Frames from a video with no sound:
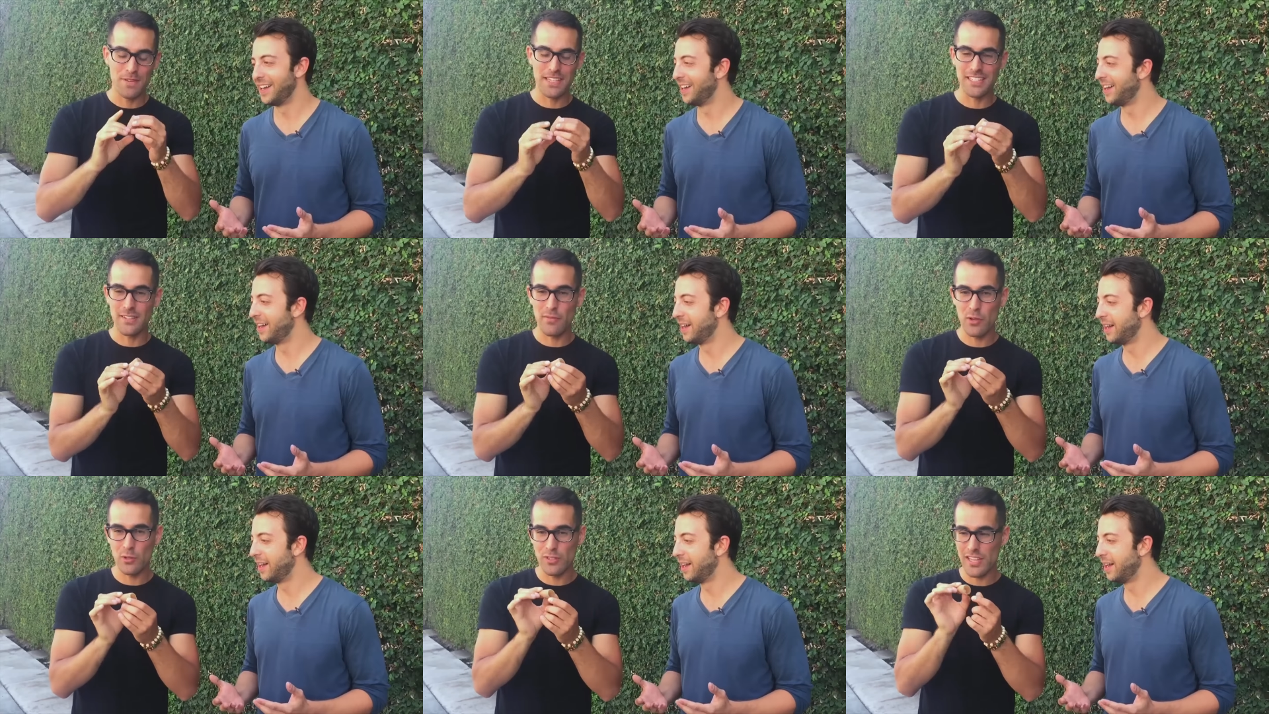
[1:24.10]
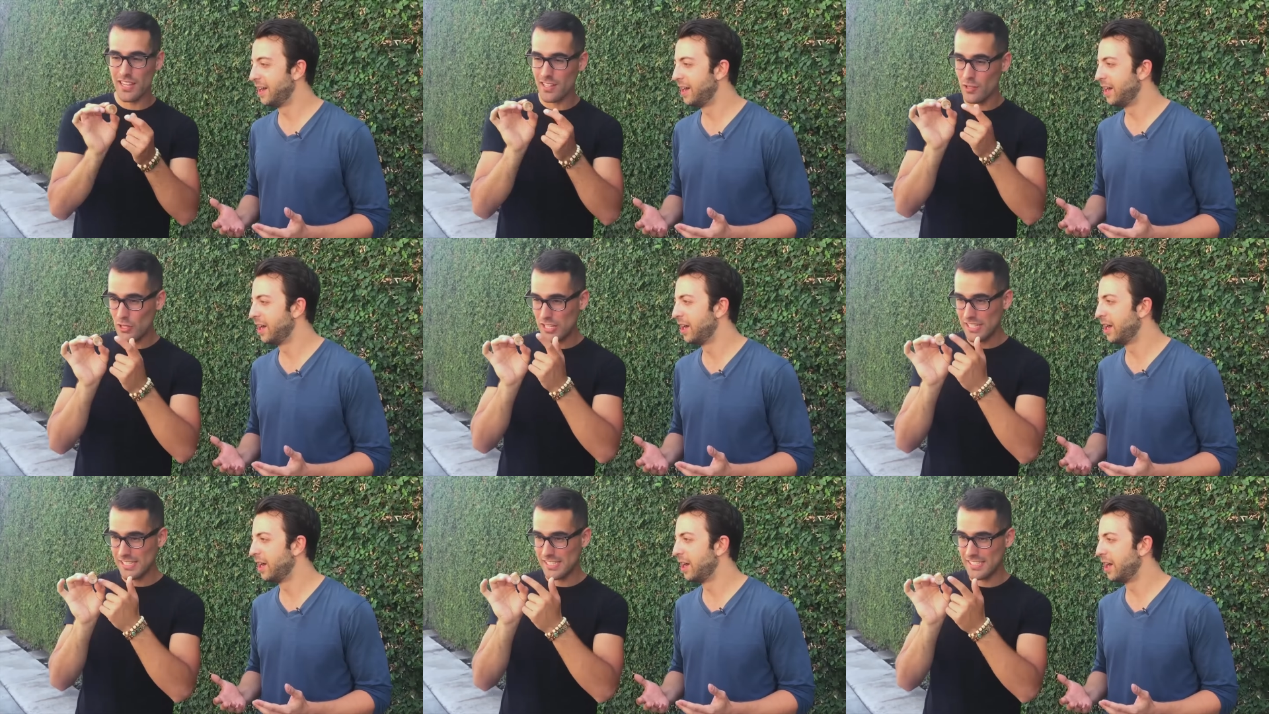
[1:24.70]
Speaker 1: Because if you'll take a
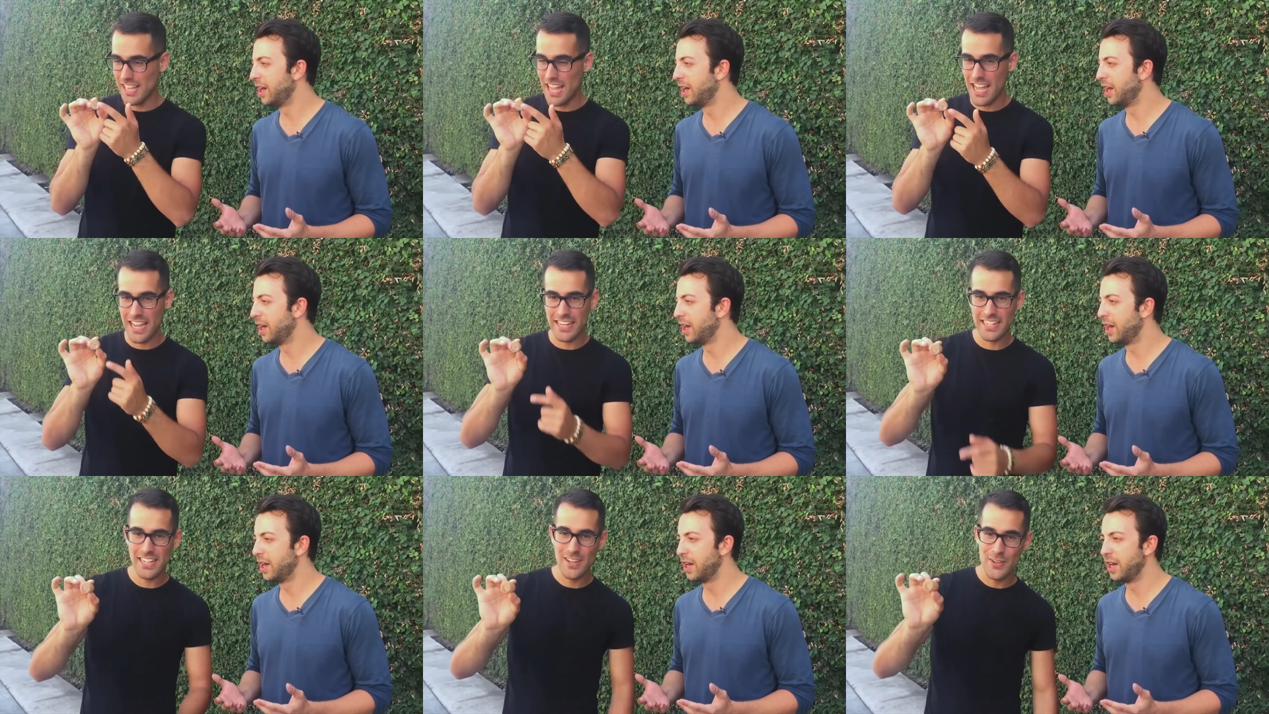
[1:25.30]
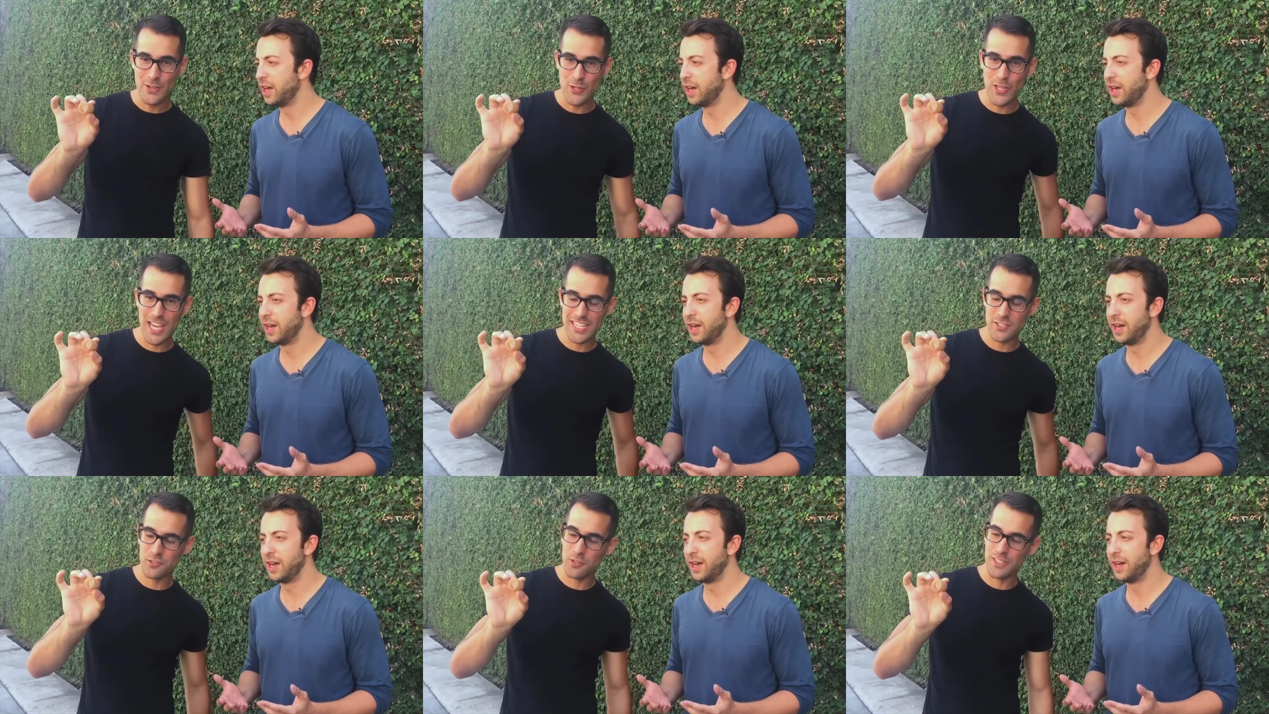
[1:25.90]
look inside, you'll
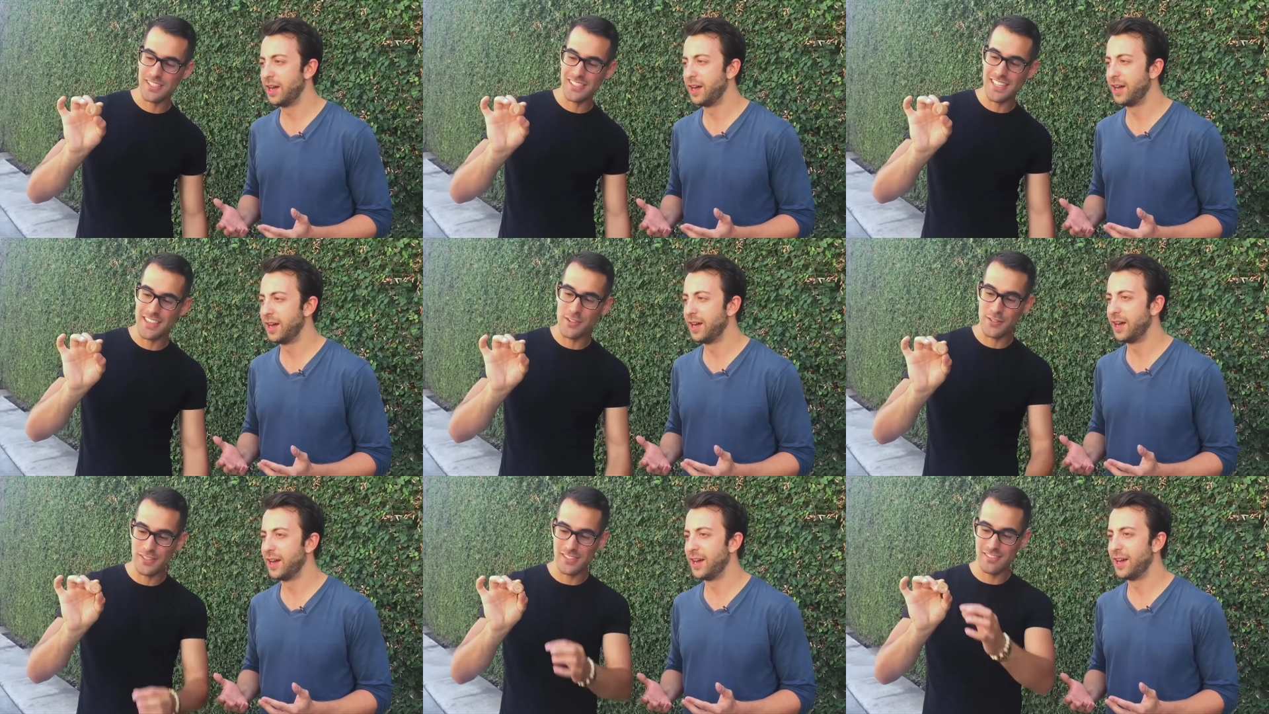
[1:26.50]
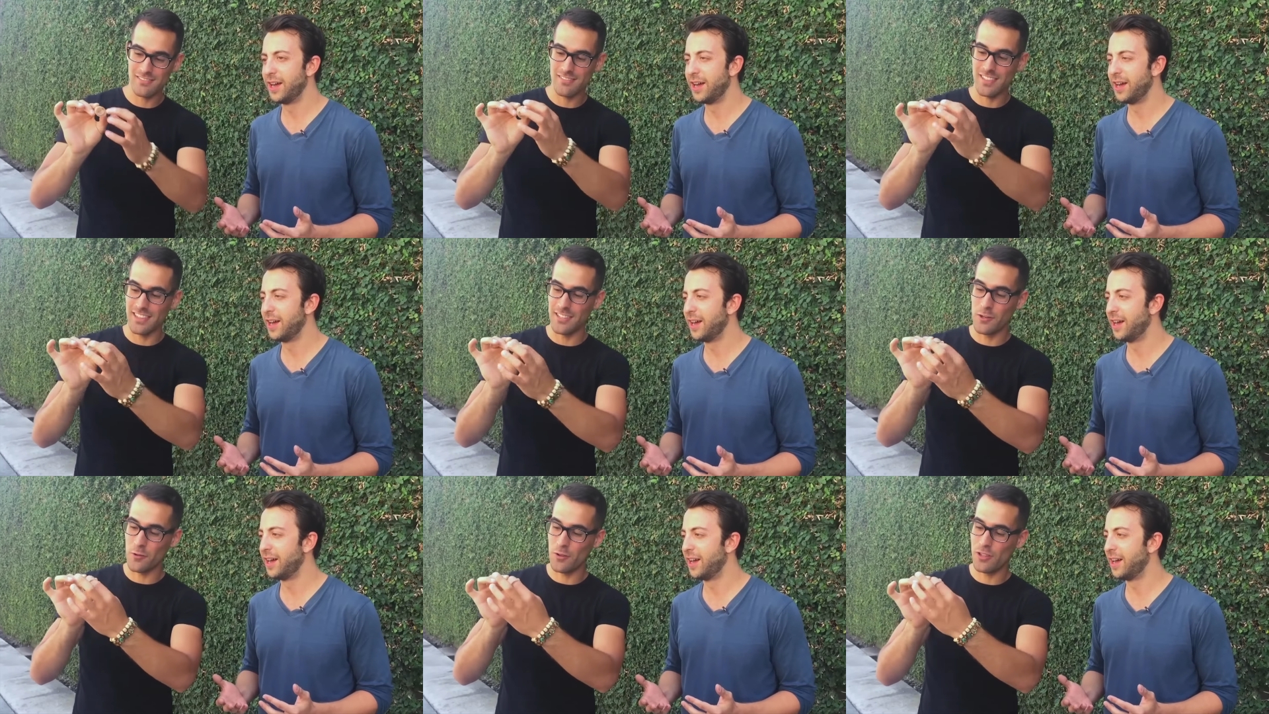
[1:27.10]
actually see there's the
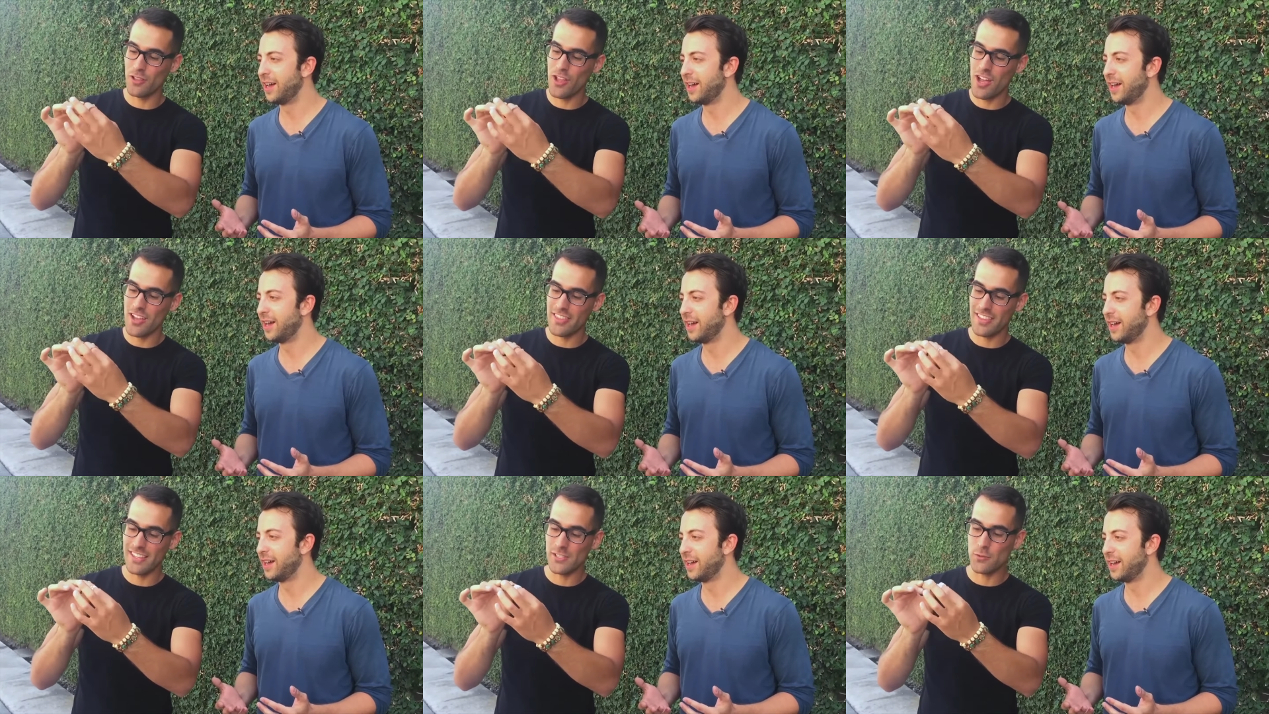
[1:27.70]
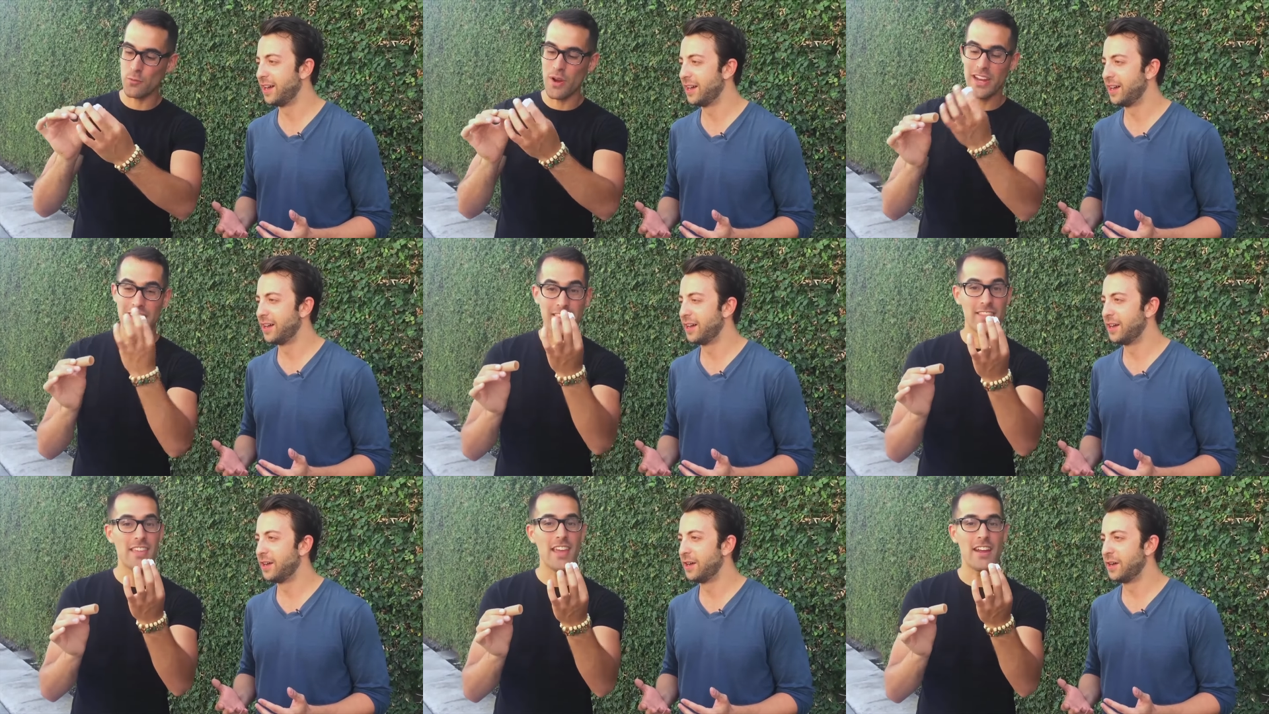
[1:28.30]
little cloth is right
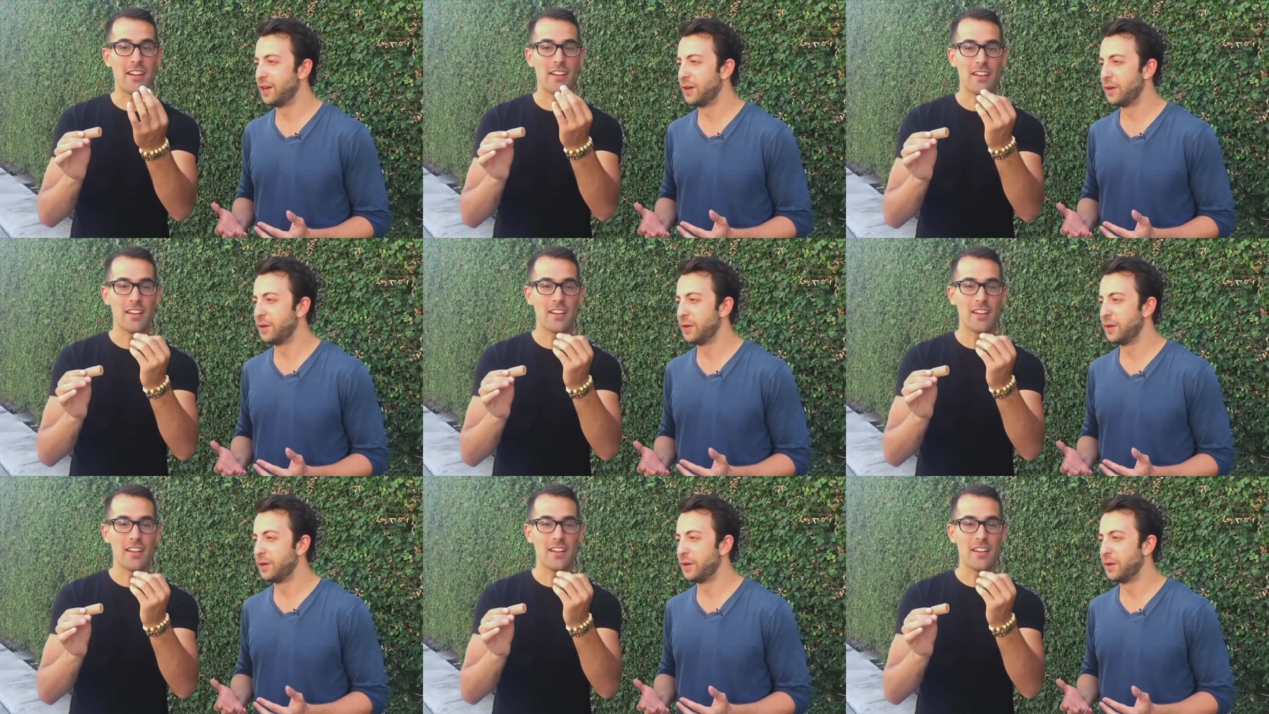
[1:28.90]
in there.